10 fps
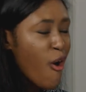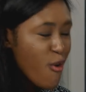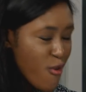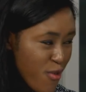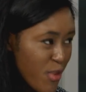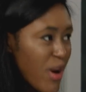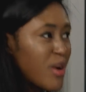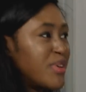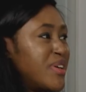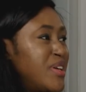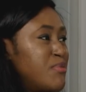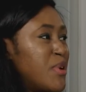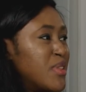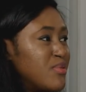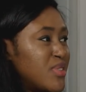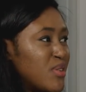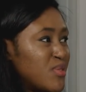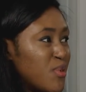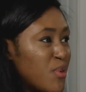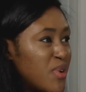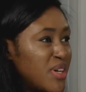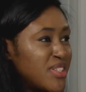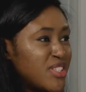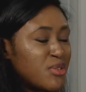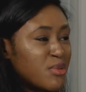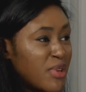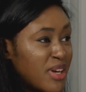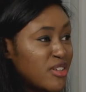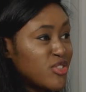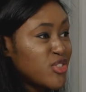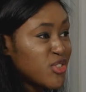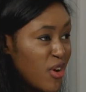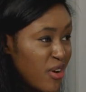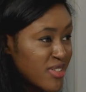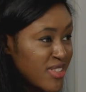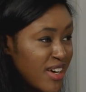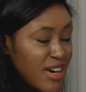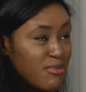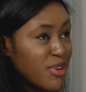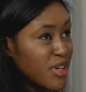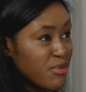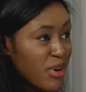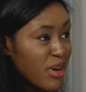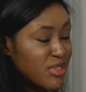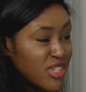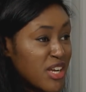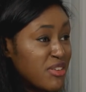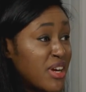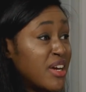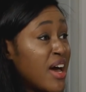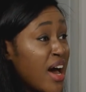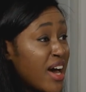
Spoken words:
overwhelmingly put themselves forward. You would be shocked that I'm running a program in January